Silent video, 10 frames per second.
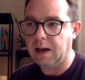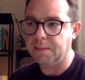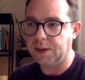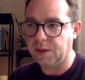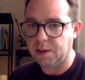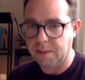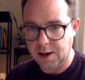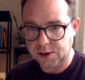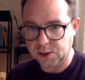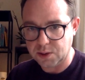in the
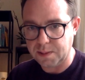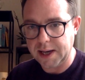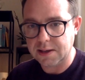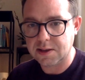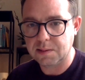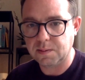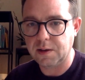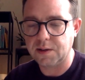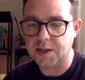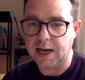commercial space.
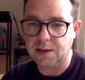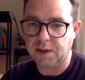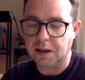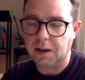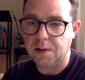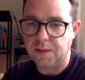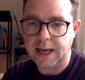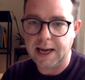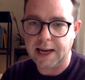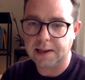There isn't anything over
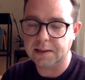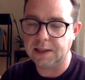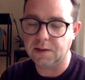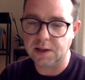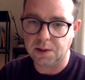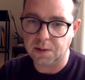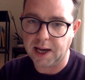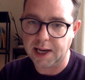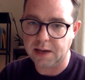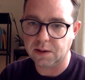here in the
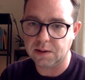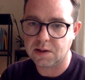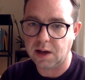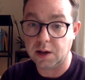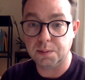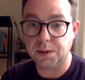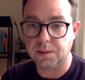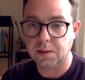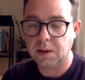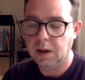UK that's open.
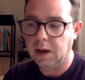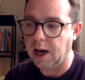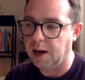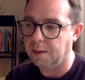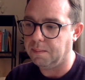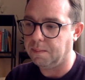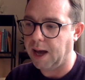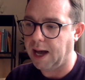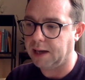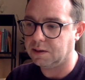
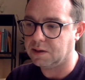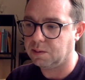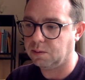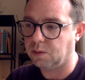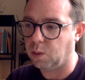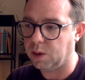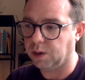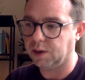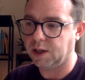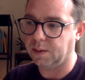And what we
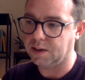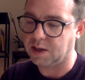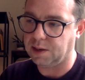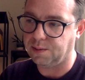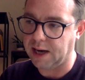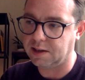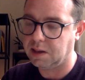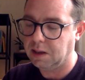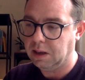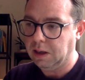want to do is, in effect,
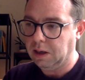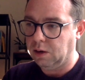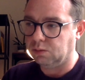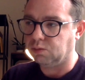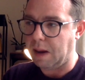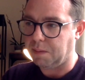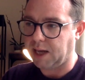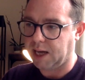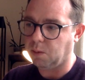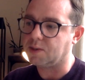
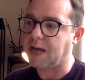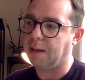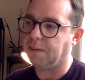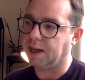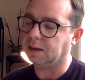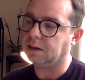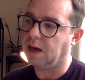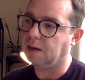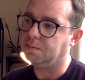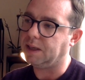replicate what's happening
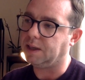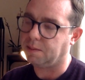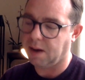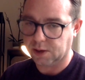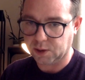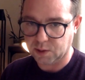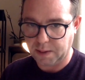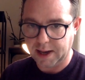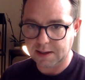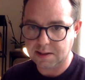in the commercial
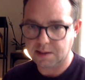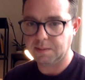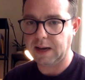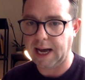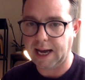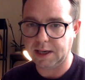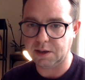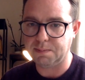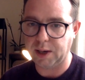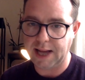space
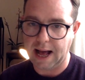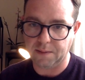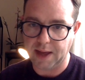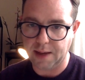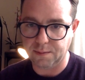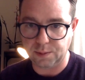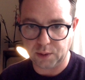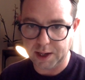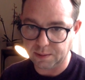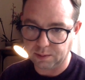and put it out there for
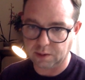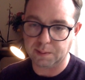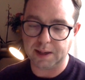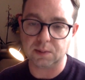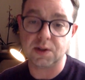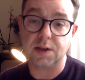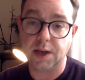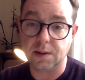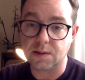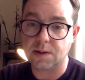free for other people to
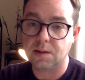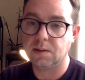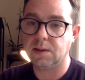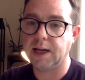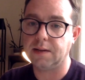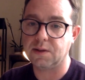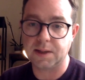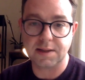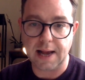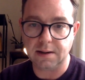use and to
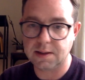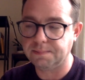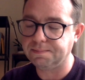extend.